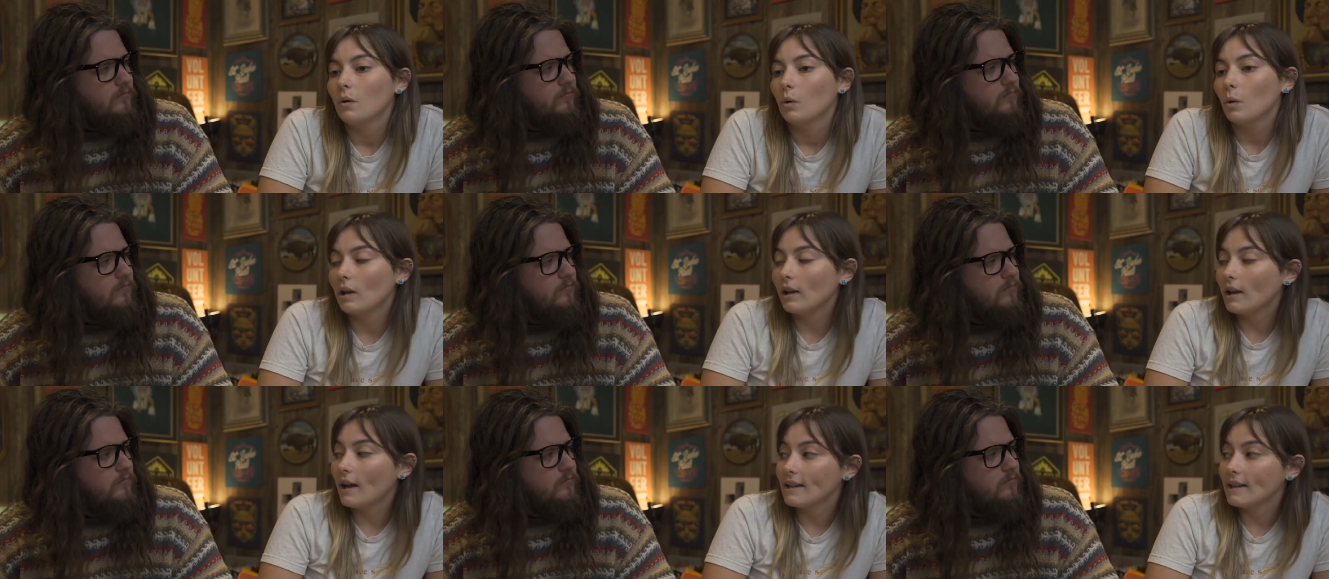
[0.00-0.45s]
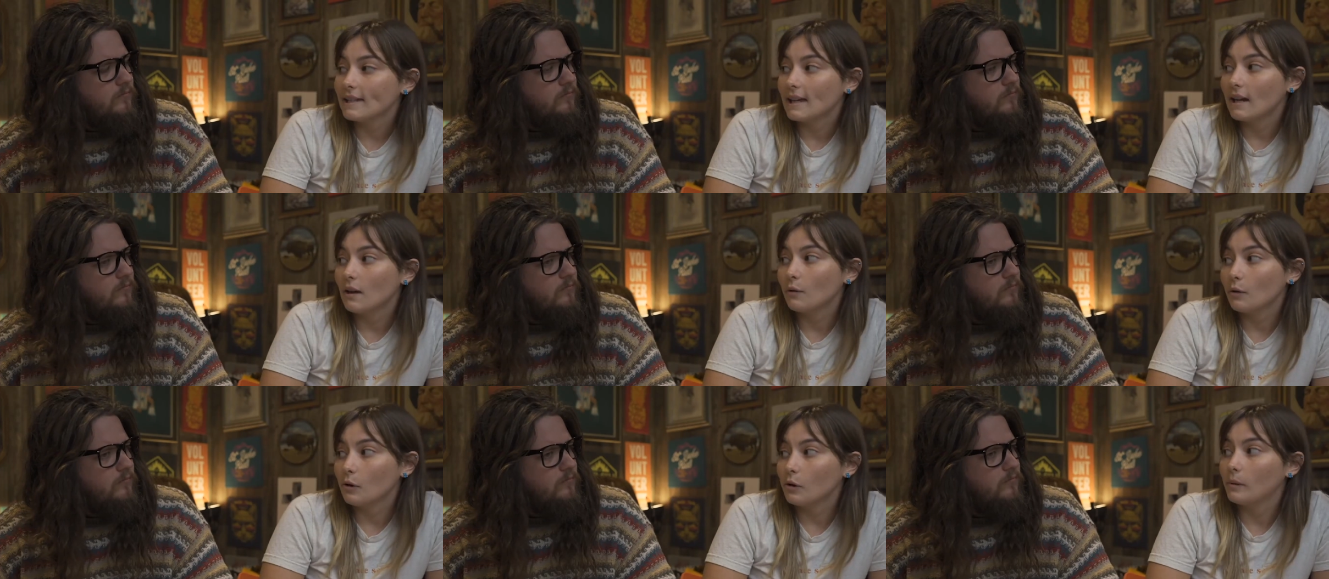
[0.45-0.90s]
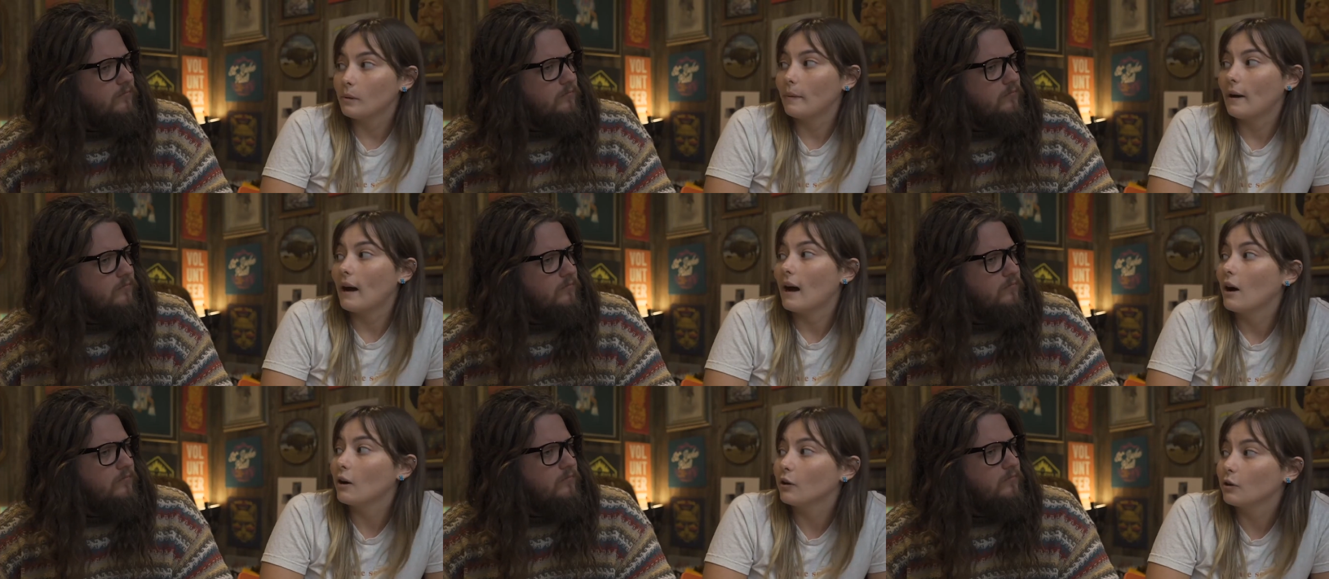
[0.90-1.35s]
Speaker 1: Well, Isaiah wrote
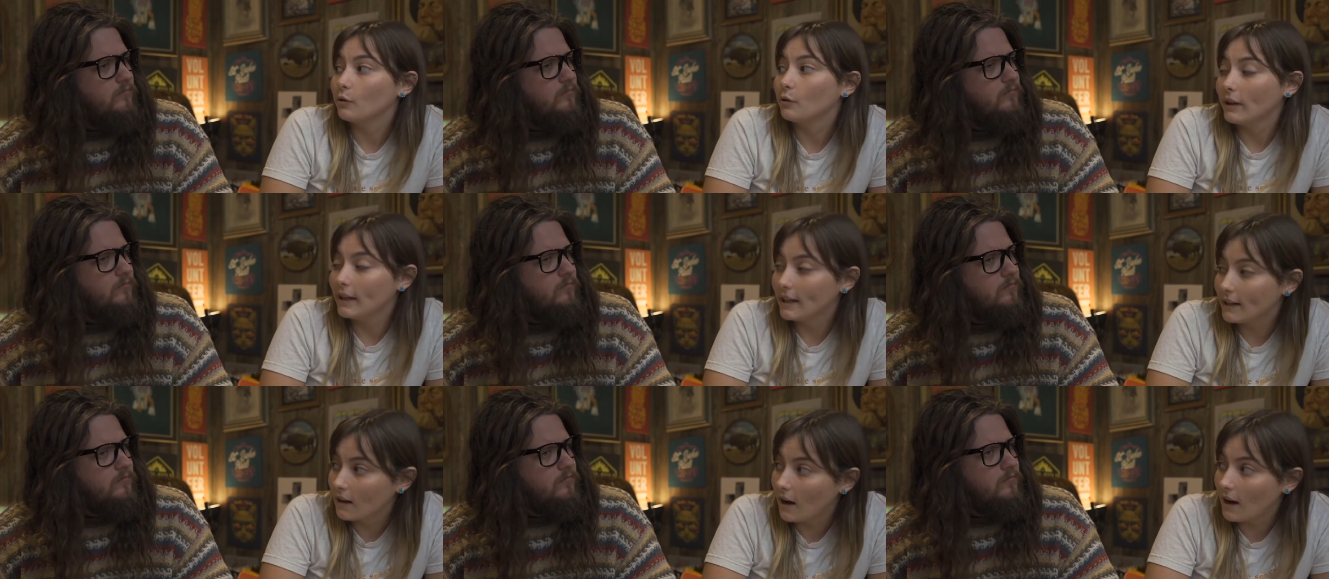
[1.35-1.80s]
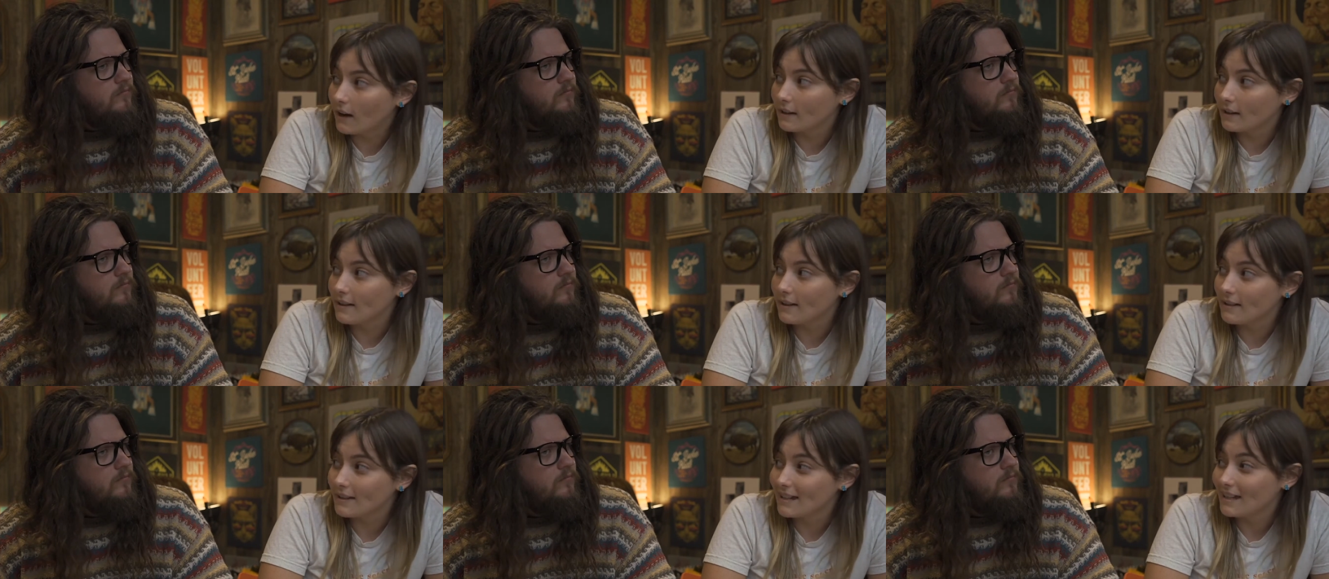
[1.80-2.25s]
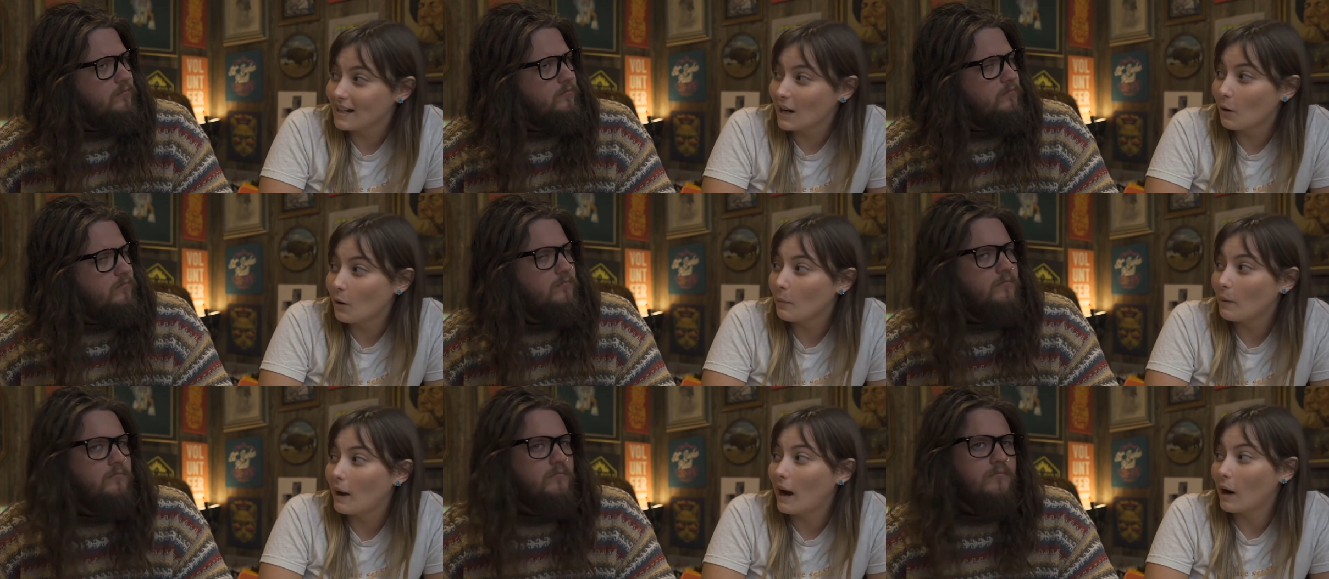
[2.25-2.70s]
about how great God is and
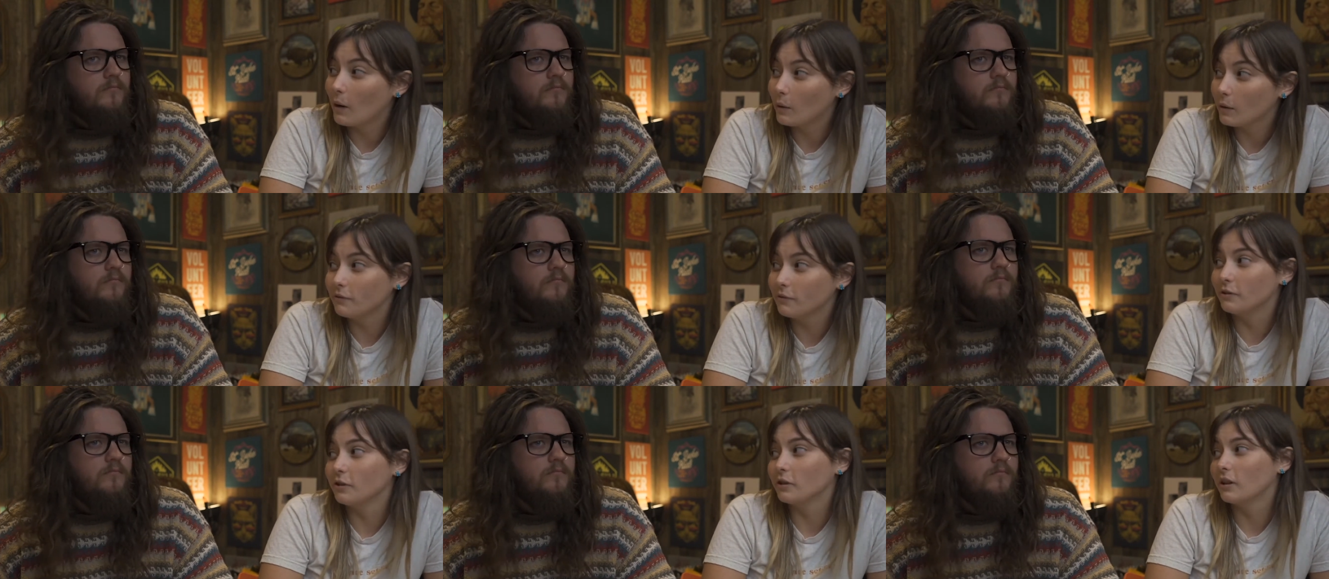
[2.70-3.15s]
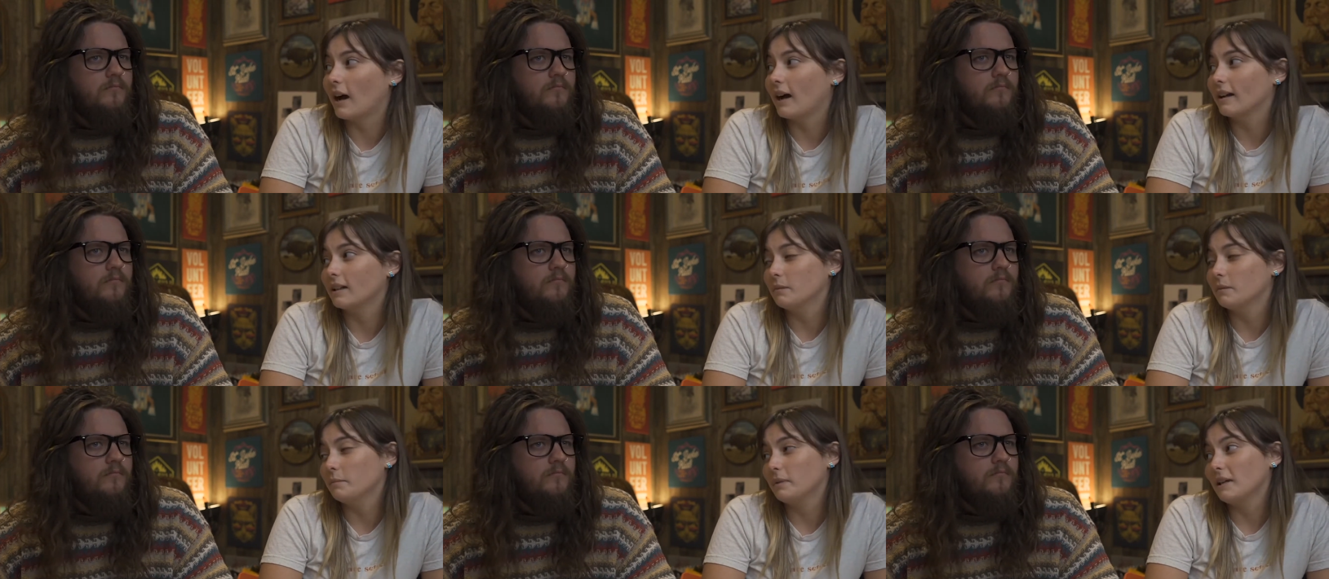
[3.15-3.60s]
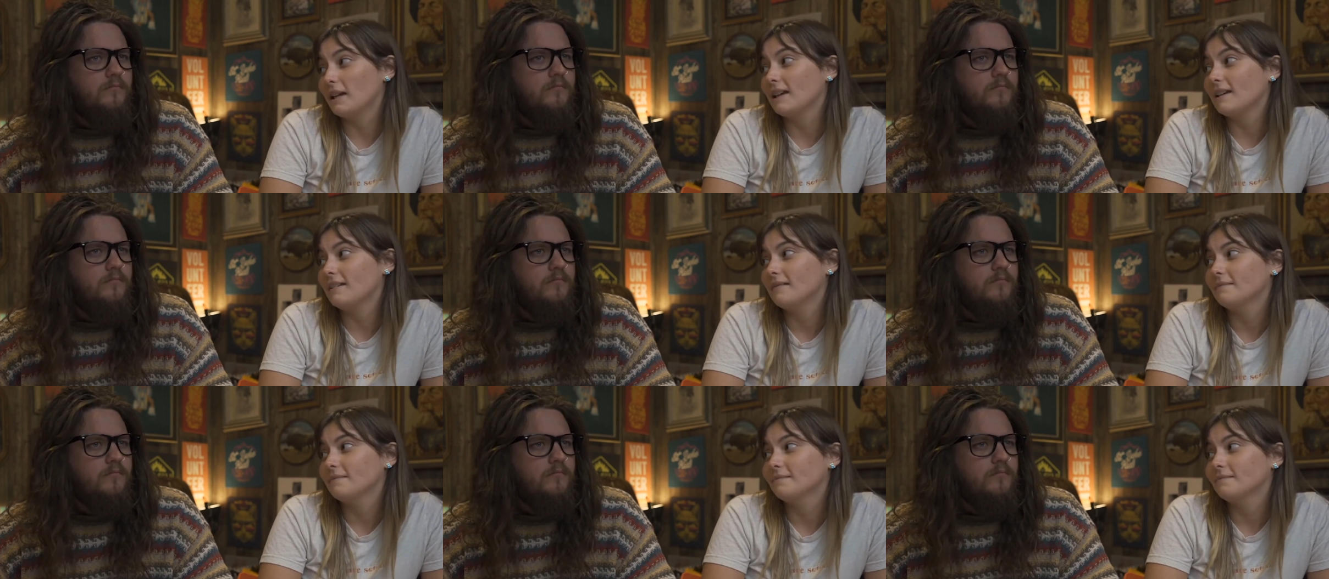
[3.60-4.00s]
how powerful God can be.